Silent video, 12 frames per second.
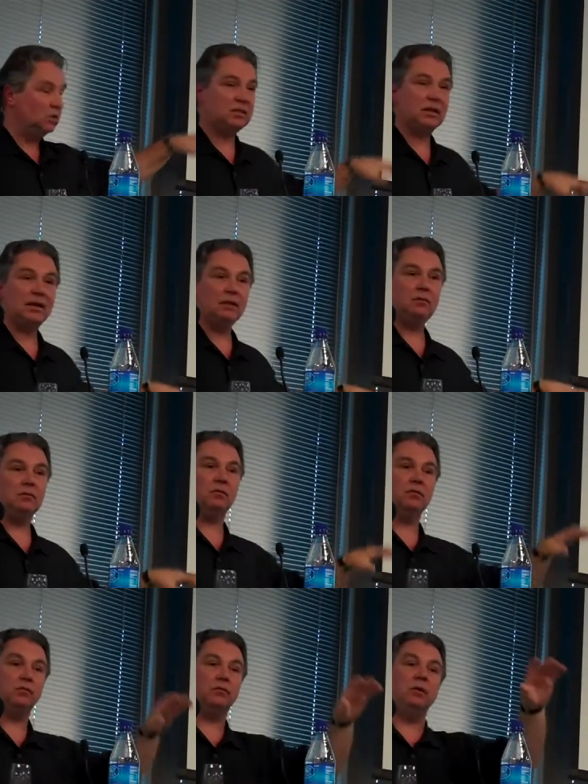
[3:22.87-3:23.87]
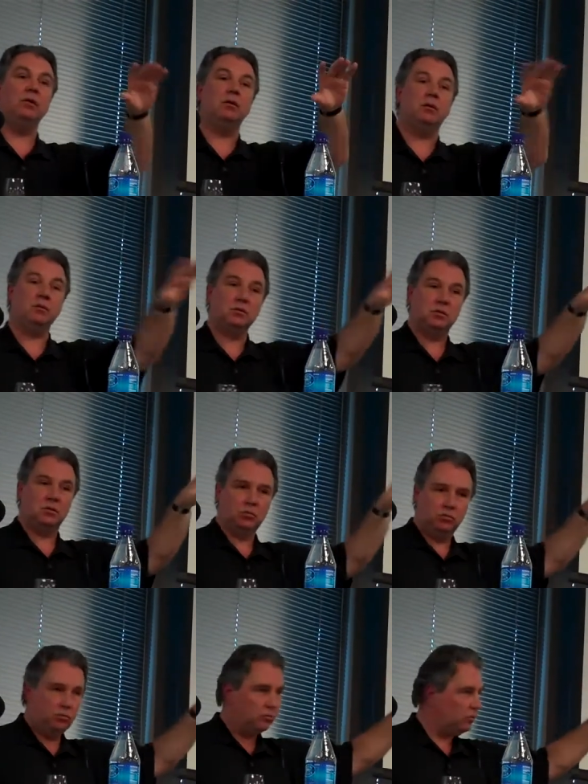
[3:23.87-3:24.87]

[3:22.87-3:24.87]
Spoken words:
aside of the vineyards. You